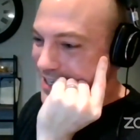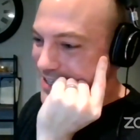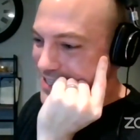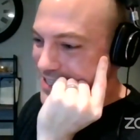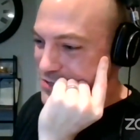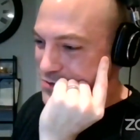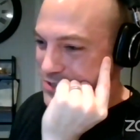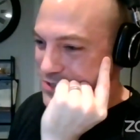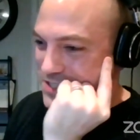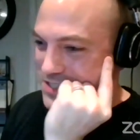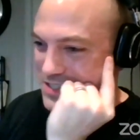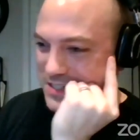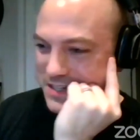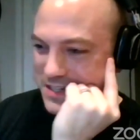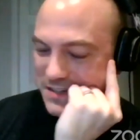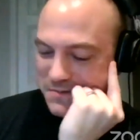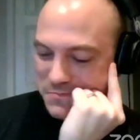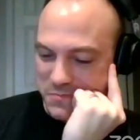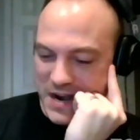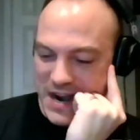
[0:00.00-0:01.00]
this was
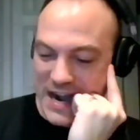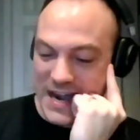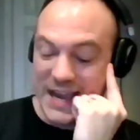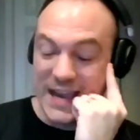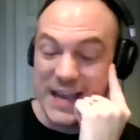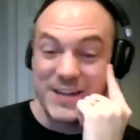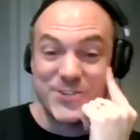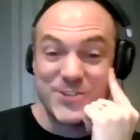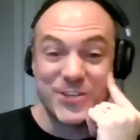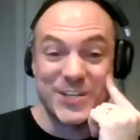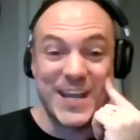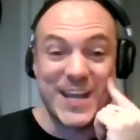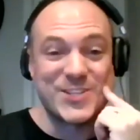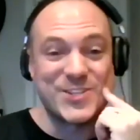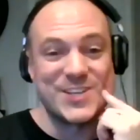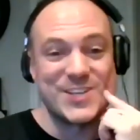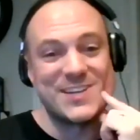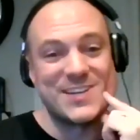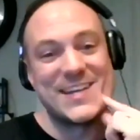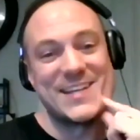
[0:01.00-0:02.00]
my
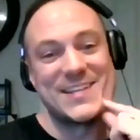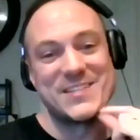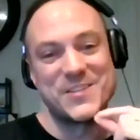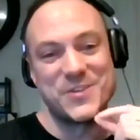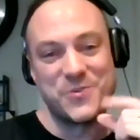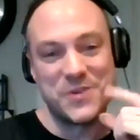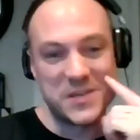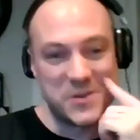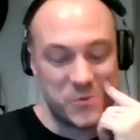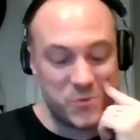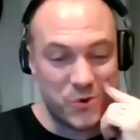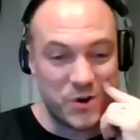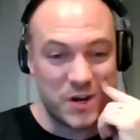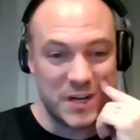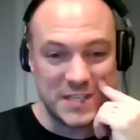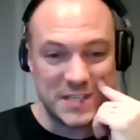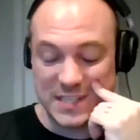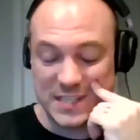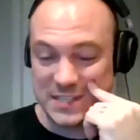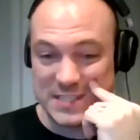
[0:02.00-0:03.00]
education into it,
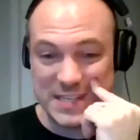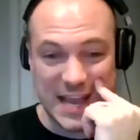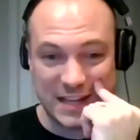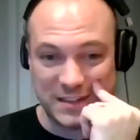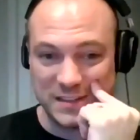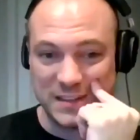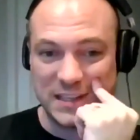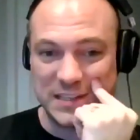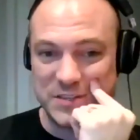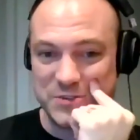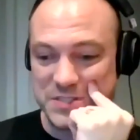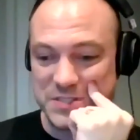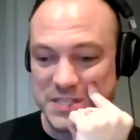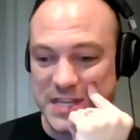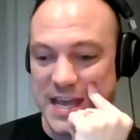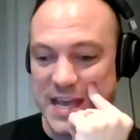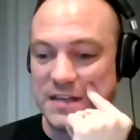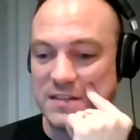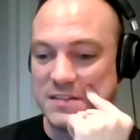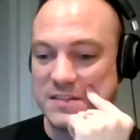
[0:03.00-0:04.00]
was exactly like you're
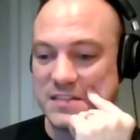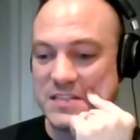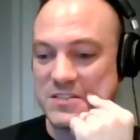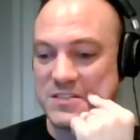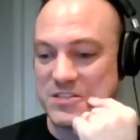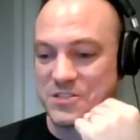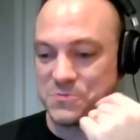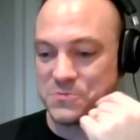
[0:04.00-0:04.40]
saying, these